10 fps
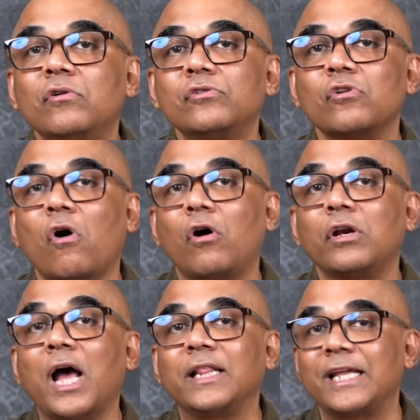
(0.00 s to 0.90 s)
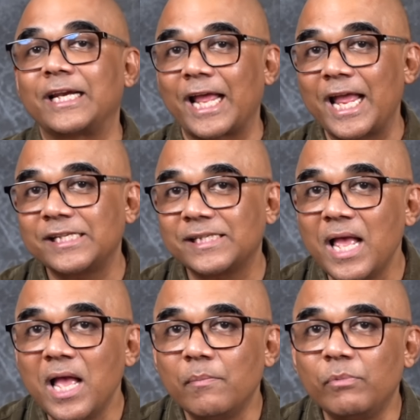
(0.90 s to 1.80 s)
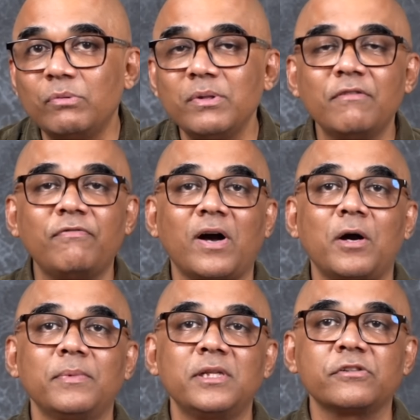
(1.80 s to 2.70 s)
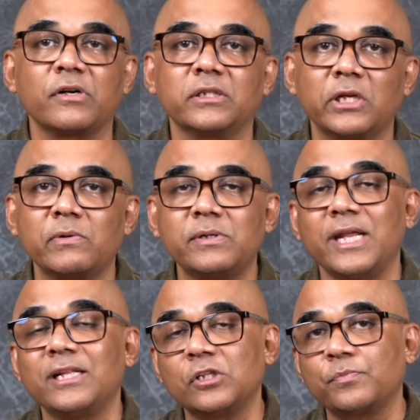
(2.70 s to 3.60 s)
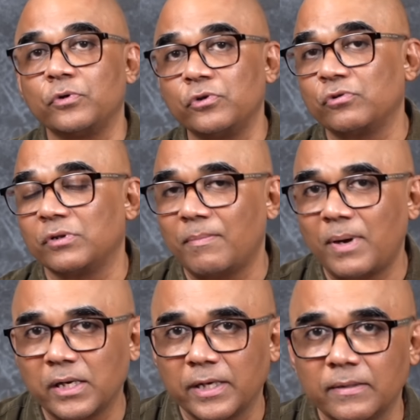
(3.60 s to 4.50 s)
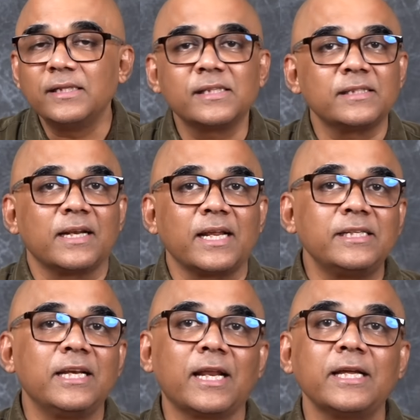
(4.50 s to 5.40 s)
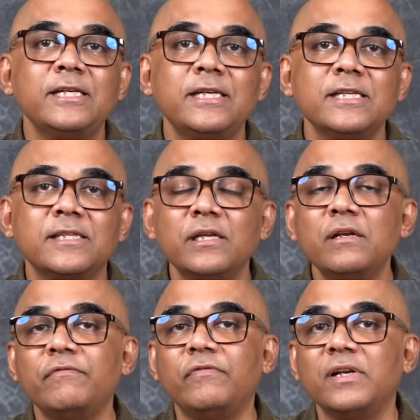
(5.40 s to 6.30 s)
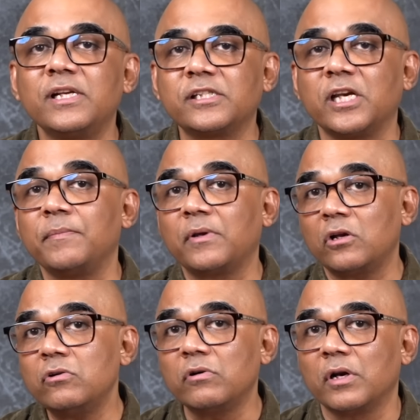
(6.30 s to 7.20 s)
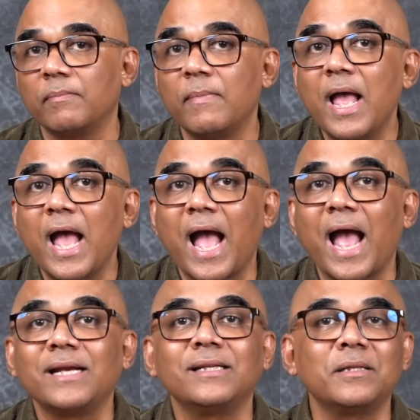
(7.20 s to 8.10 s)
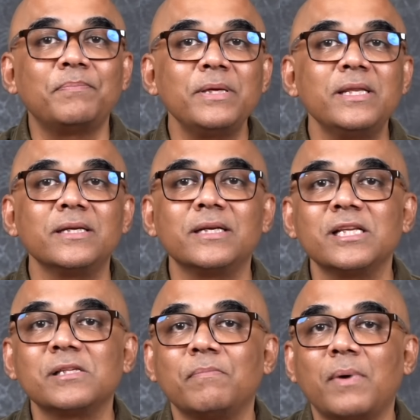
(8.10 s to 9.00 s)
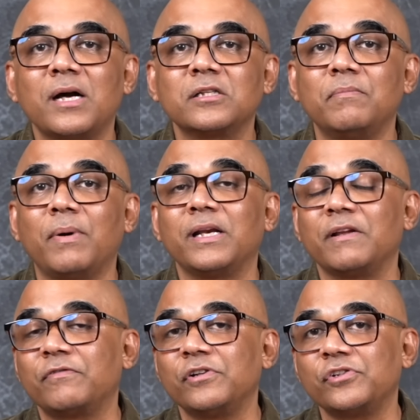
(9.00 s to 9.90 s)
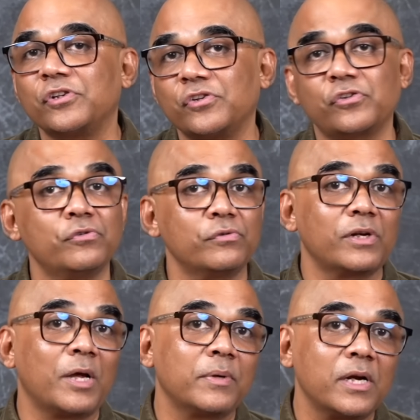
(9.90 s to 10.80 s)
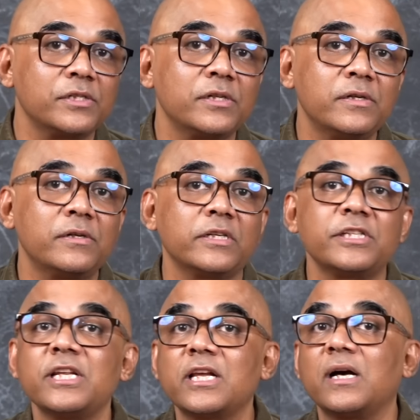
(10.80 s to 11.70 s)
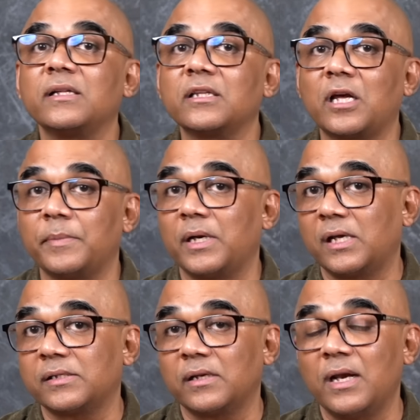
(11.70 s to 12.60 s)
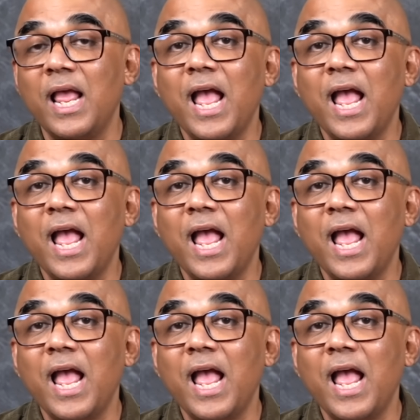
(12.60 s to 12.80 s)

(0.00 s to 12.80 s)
loads on their heads between the farm and the truck that will take this produce to the market. This is the 1990s in a village named Karungulam and the period is marked by references to Ramarajan, Rajinikanth, Kamal Haasan